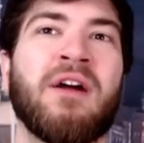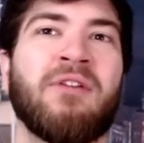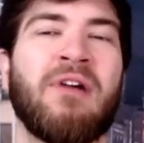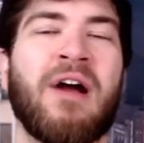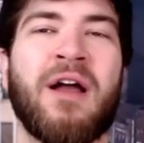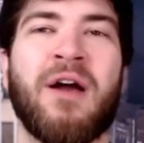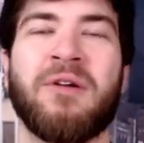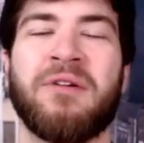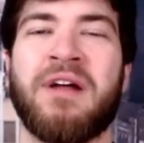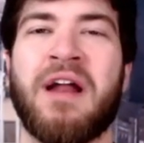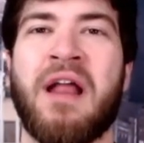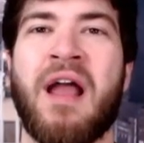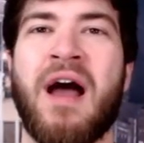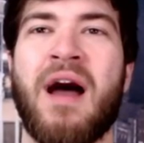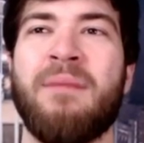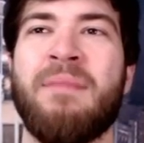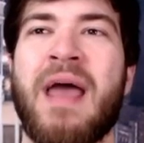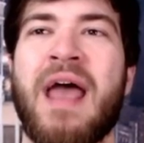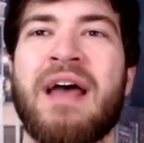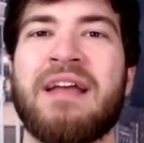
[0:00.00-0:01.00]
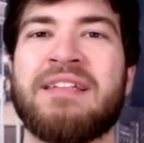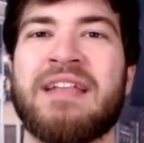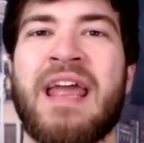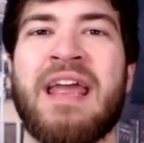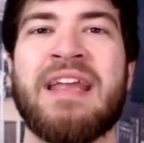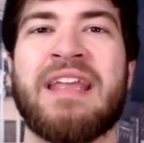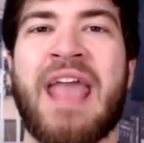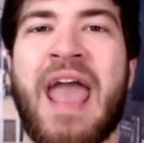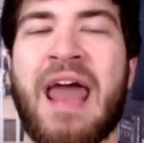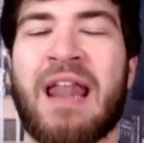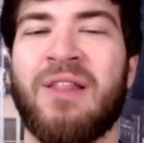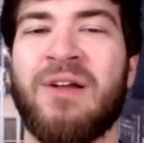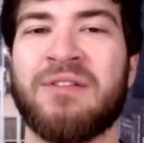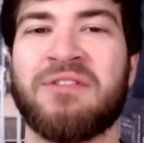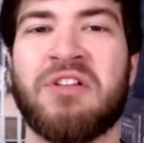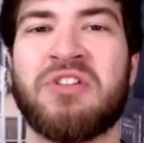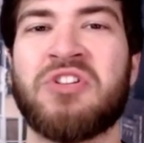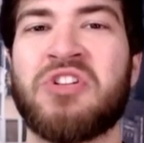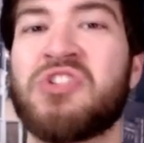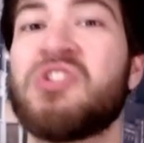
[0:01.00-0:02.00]
RockAuto.com has a
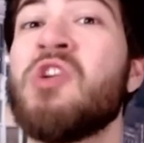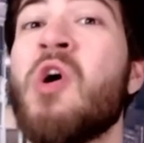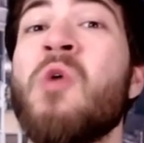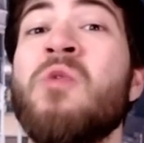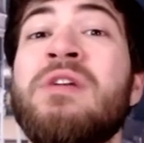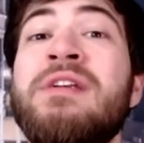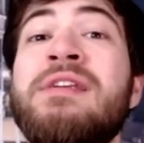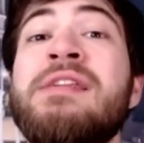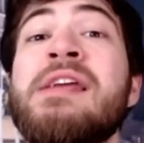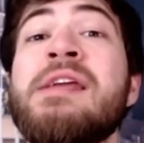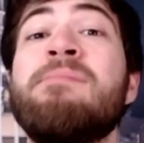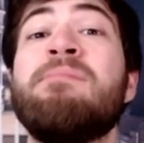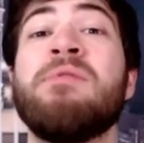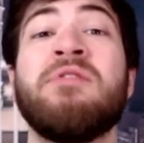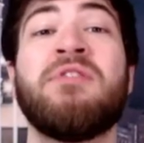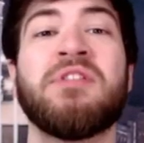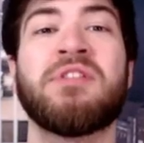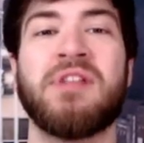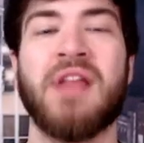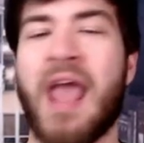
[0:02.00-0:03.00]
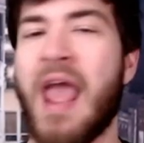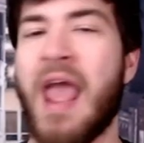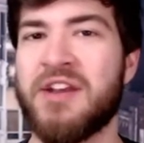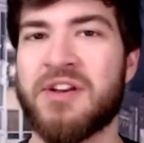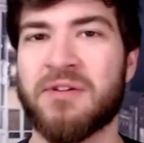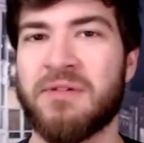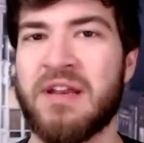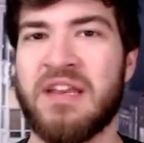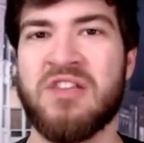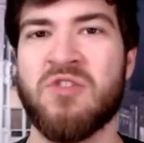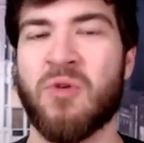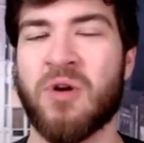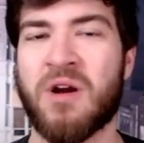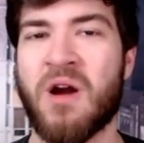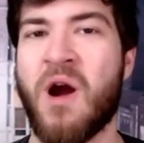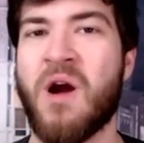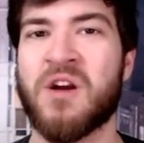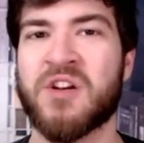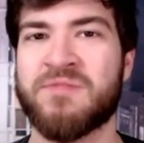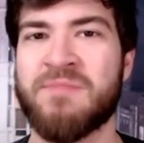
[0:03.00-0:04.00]
catalog that's so deep, you just enter in your
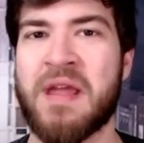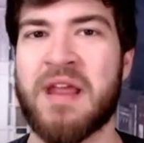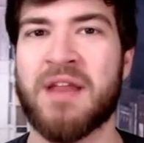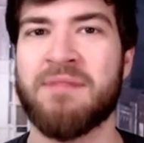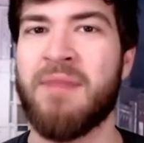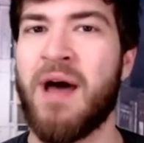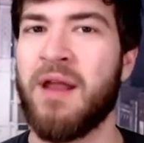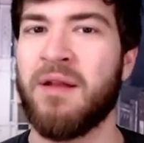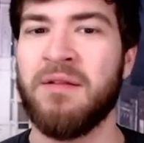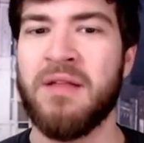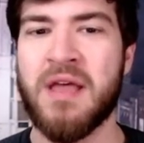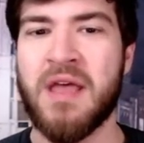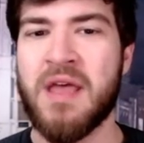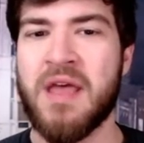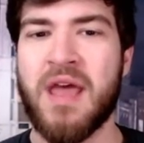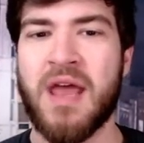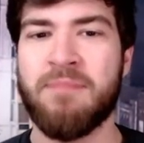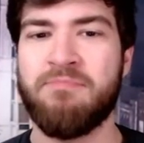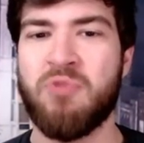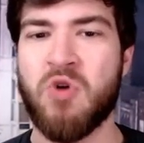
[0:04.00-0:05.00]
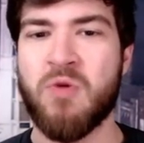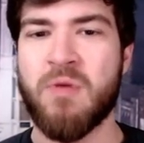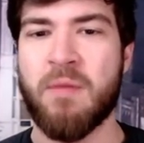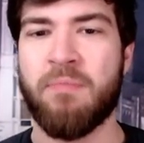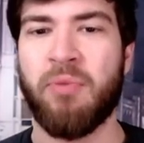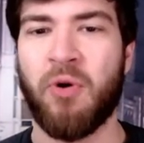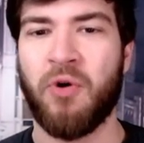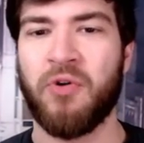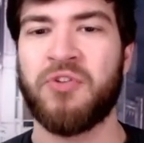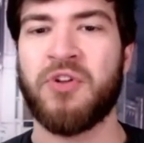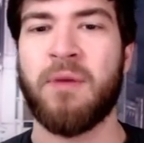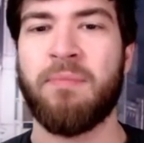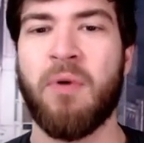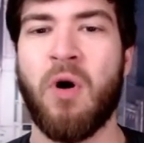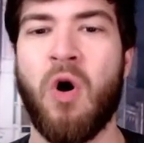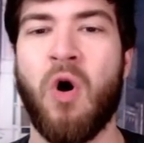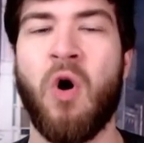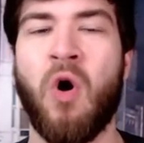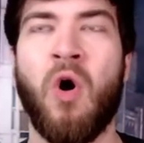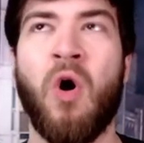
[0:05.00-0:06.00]
car's make and model, and boom, it pulls
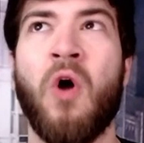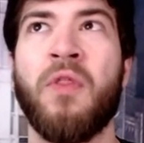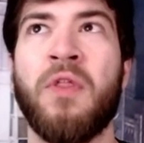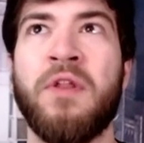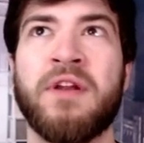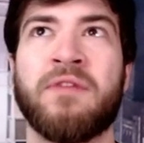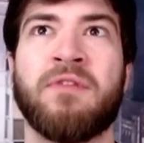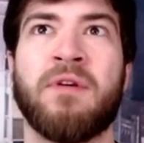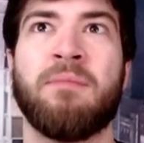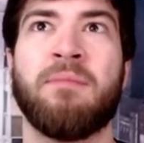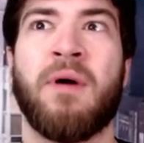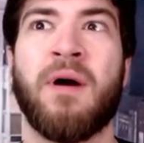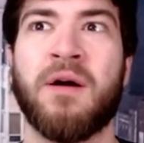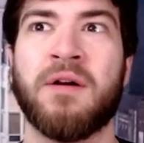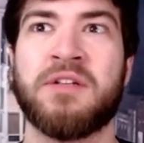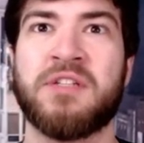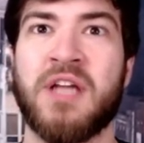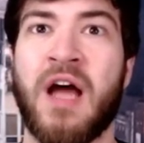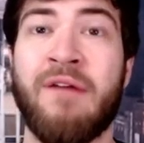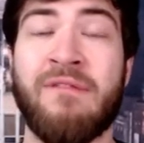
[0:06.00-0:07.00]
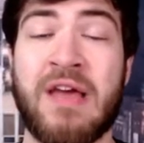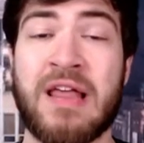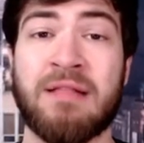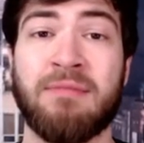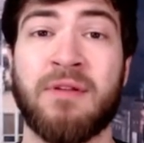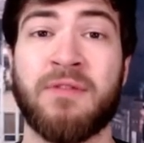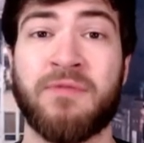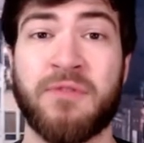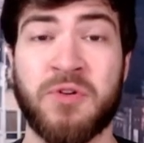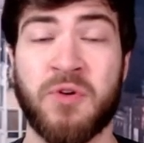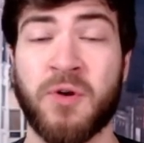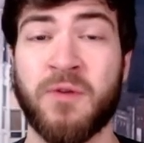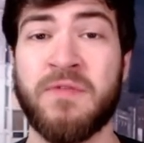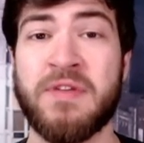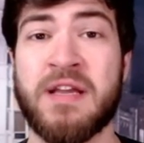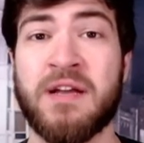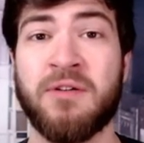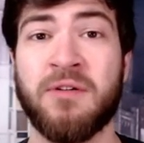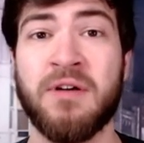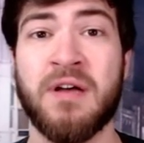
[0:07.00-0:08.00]
up all the different parts available for your
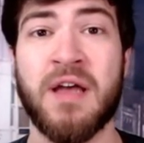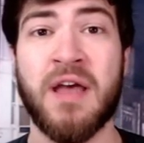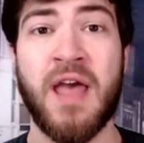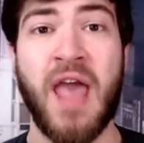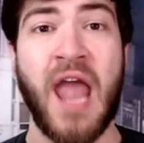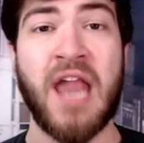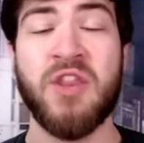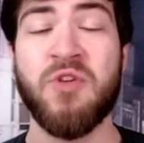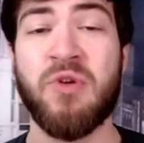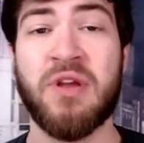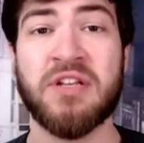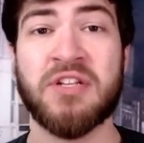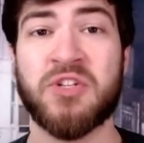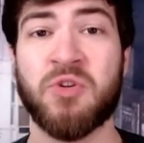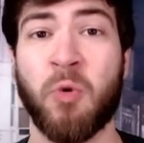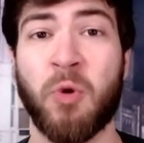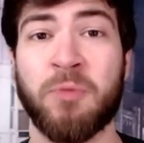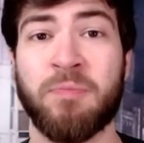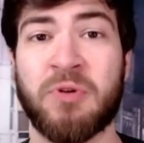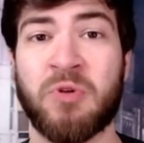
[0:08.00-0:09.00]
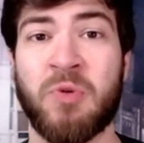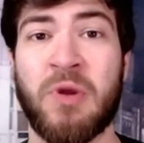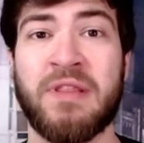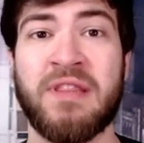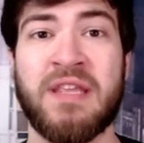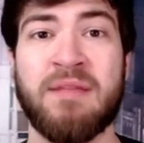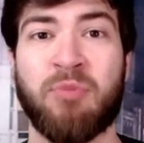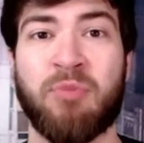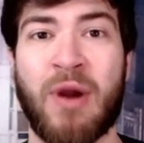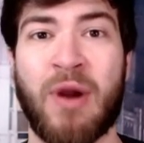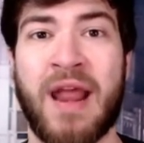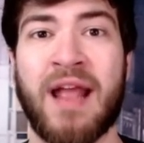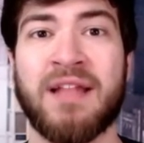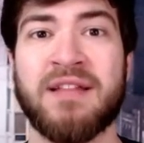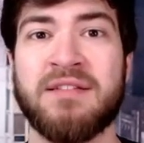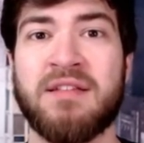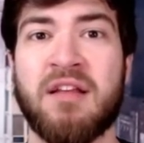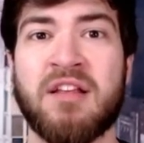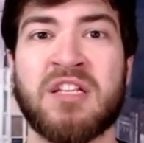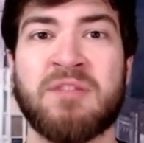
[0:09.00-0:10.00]
vehicle, and you can sort between the
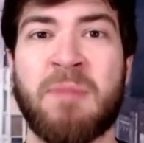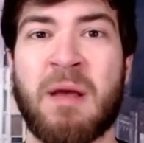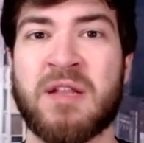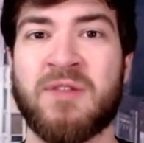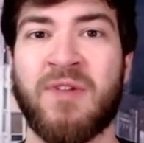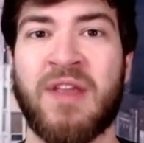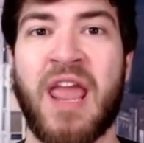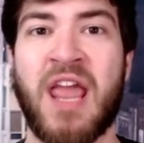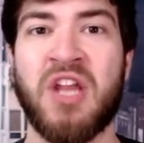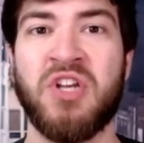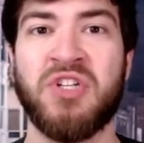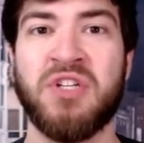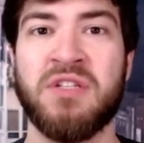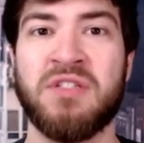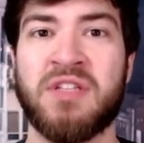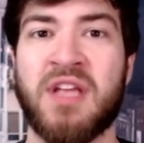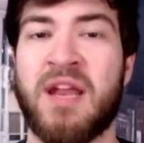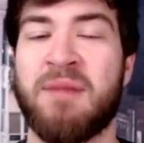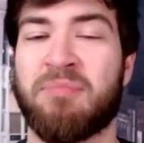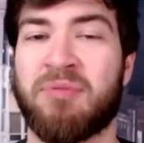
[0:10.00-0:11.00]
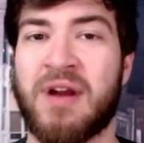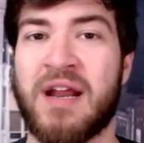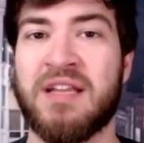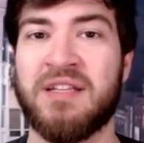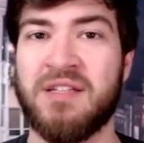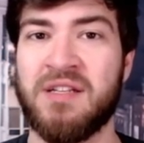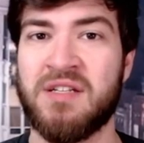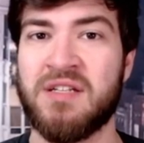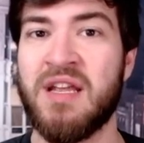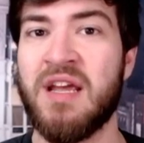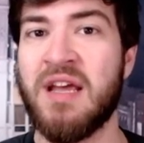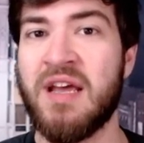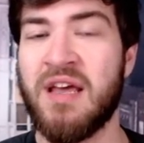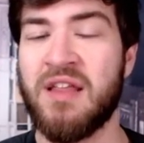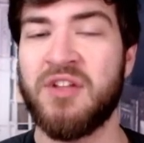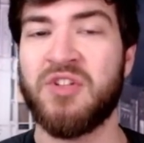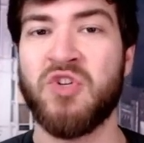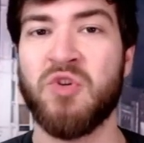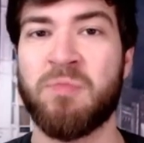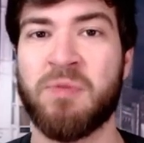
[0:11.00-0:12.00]
brands, specifications, and prices
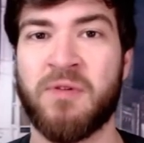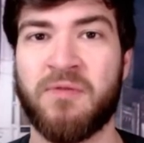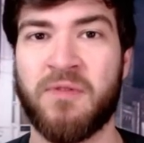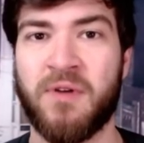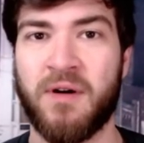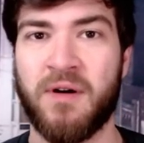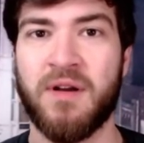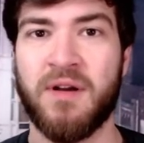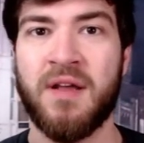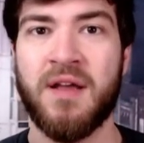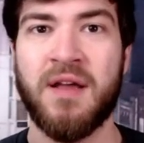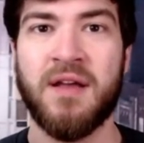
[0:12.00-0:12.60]
that you prefer.